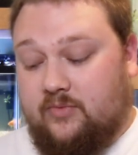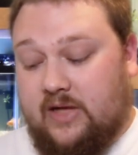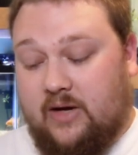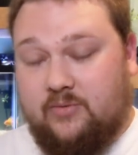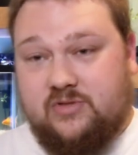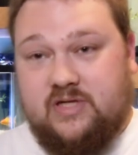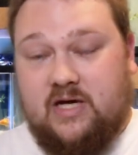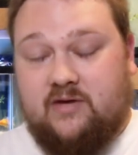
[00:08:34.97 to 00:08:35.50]

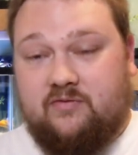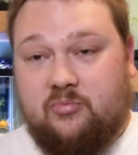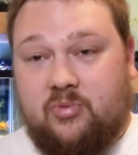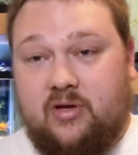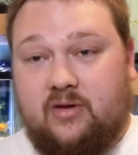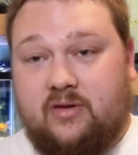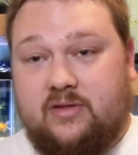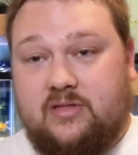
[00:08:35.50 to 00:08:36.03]
that was kind of
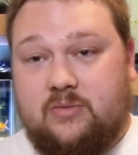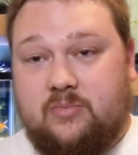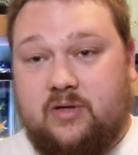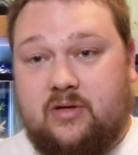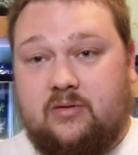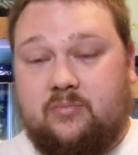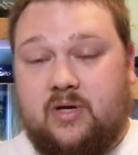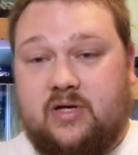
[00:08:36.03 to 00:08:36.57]
appealing to
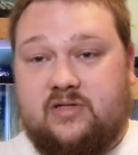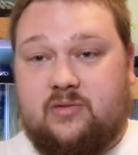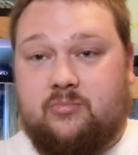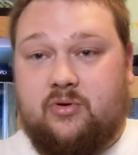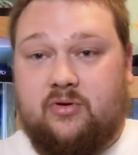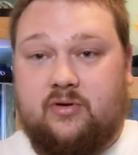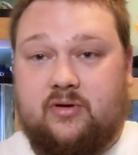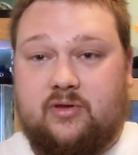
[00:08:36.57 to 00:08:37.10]
me because I'm
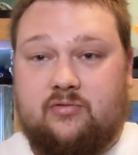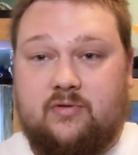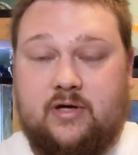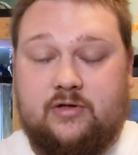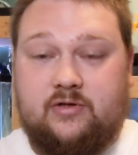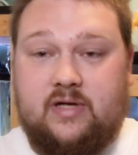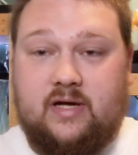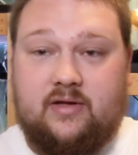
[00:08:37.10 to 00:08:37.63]
building a
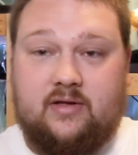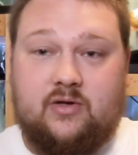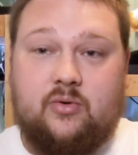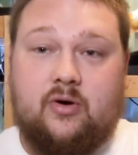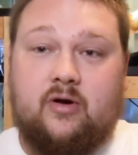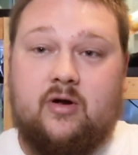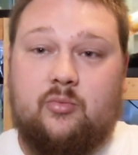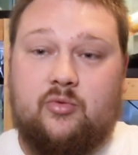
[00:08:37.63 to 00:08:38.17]
300-gallon
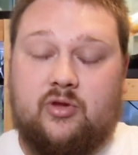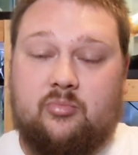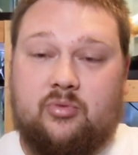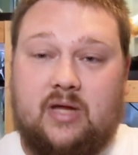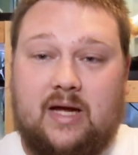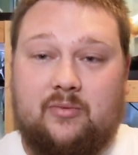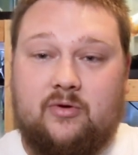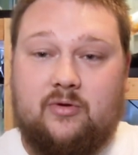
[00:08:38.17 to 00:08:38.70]
aquarium with a
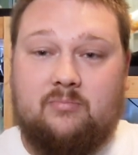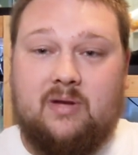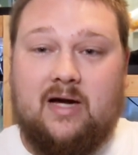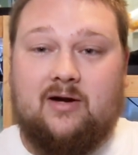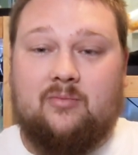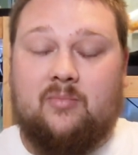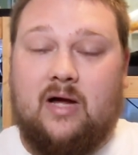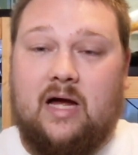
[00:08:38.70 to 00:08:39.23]
plywood
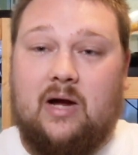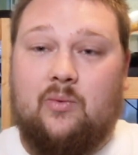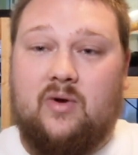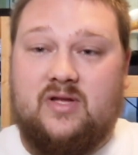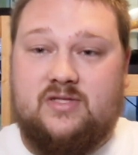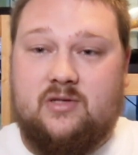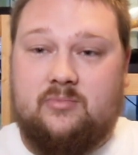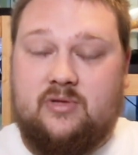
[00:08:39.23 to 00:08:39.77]
bottom. I
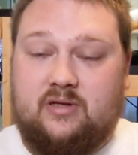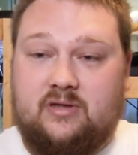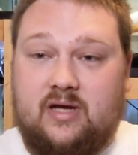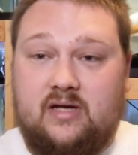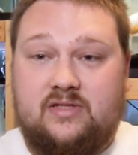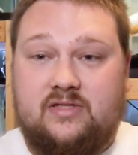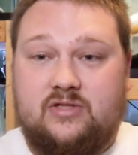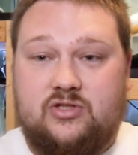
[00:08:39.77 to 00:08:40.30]
want something
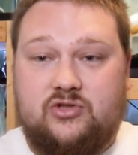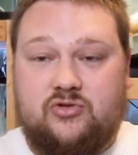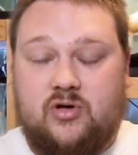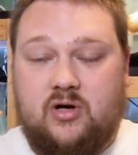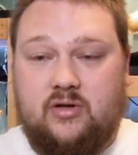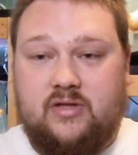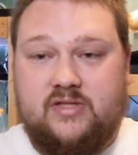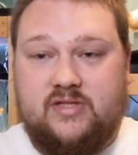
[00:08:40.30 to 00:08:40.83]
nice and
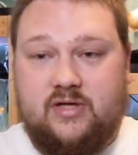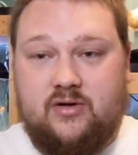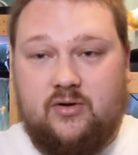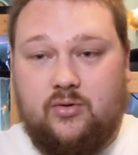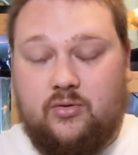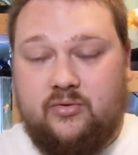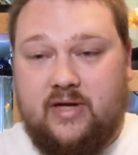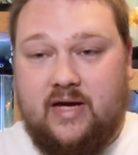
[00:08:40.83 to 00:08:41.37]
strong that's going to
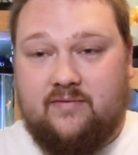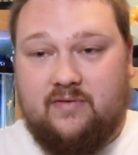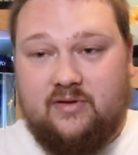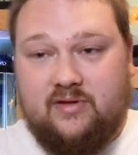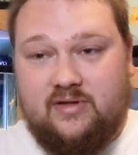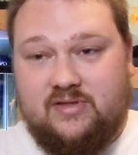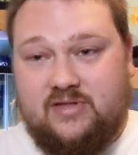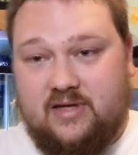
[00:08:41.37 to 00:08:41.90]
hold
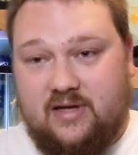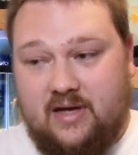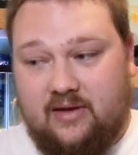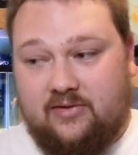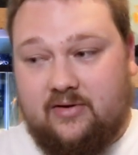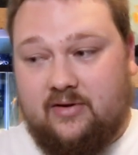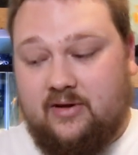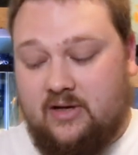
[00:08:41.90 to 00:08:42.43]
everything
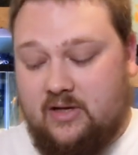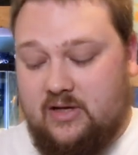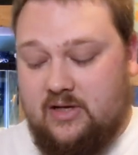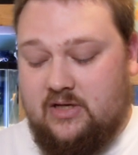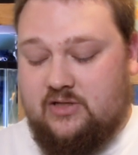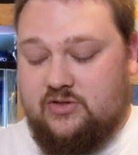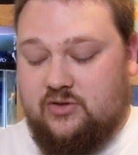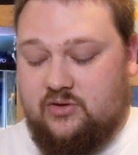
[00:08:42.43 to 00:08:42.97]
together.
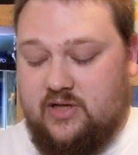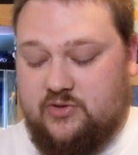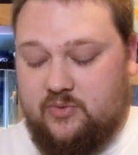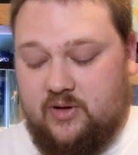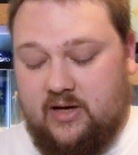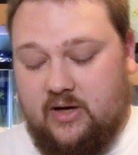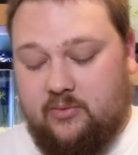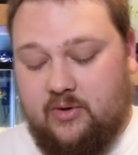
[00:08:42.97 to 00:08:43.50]
So that's
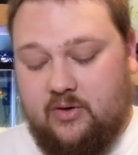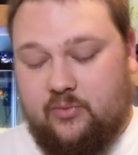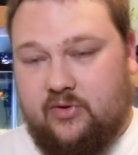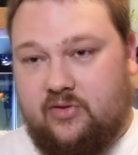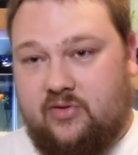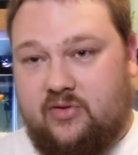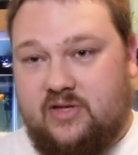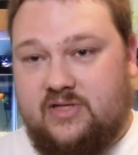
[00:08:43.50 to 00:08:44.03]
why I went
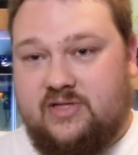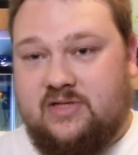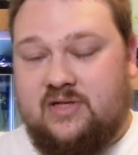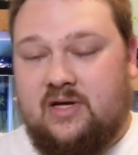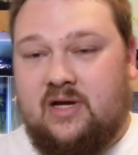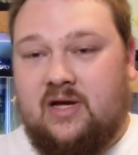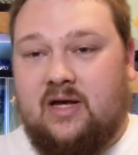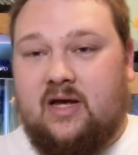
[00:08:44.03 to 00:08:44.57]
with
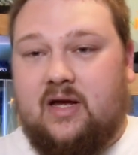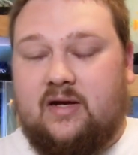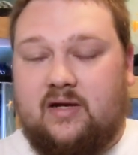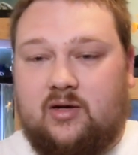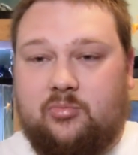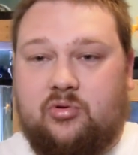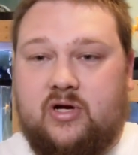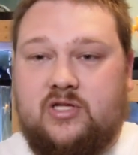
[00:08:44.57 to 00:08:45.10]
this. And
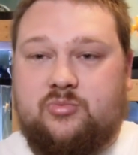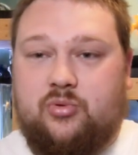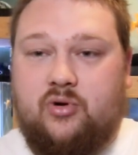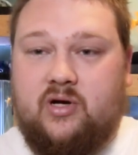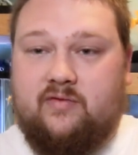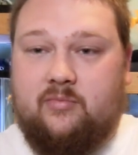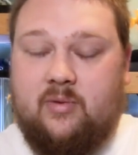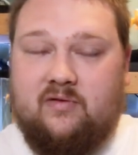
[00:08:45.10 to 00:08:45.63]
at a price
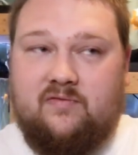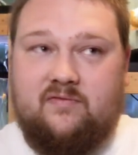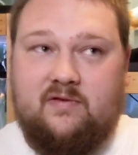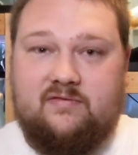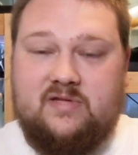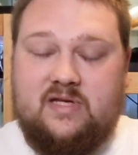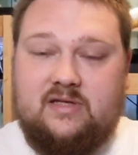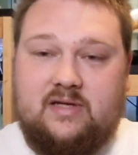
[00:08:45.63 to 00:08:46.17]
point of about
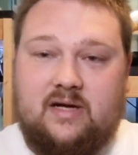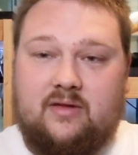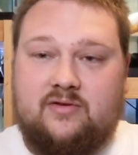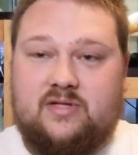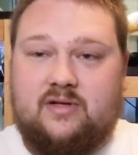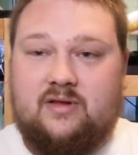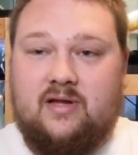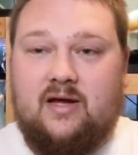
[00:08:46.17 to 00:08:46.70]

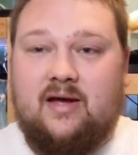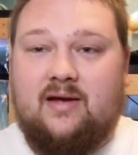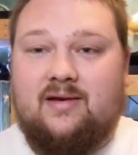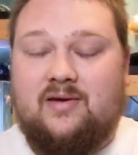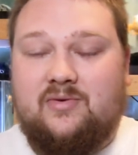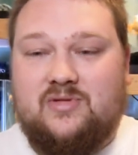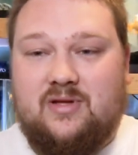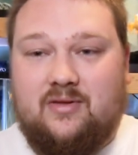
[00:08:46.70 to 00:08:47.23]
$15
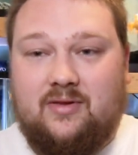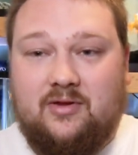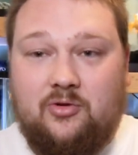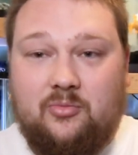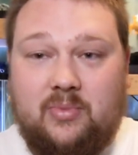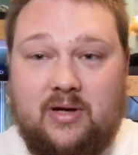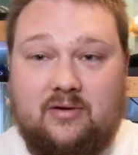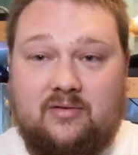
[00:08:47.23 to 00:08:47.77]
online, it was a
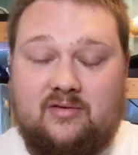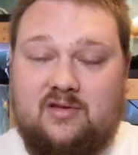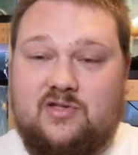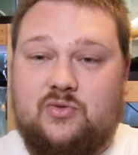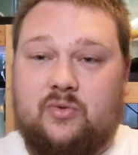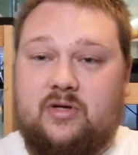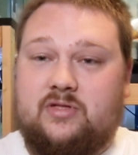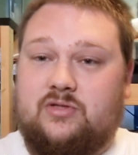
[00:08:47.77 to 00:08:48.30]
little better than the
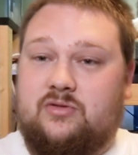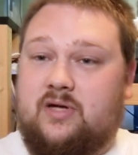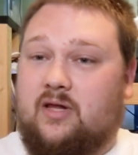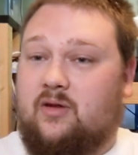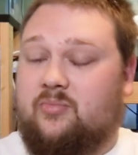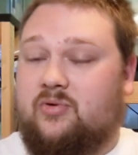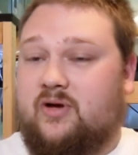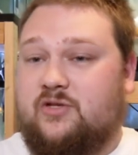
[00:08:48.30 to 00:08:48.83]

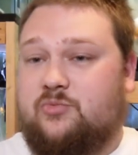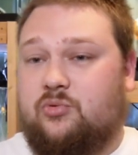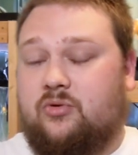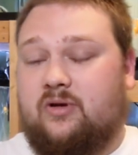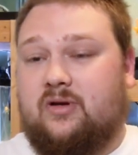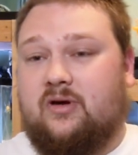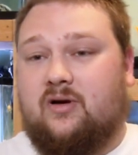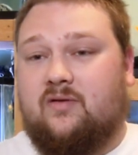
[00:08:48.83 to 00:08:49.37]
$22 price
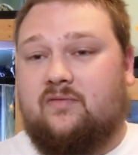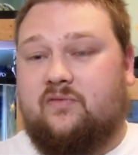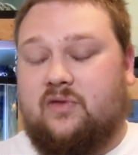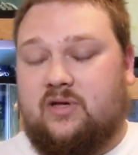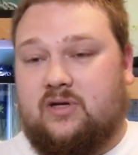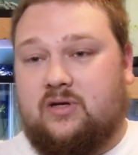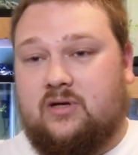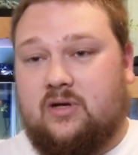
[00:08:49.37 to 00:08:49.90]
point of
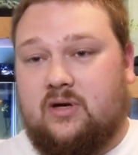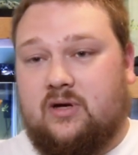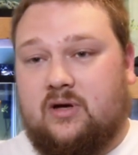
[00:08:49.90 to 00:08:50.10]
the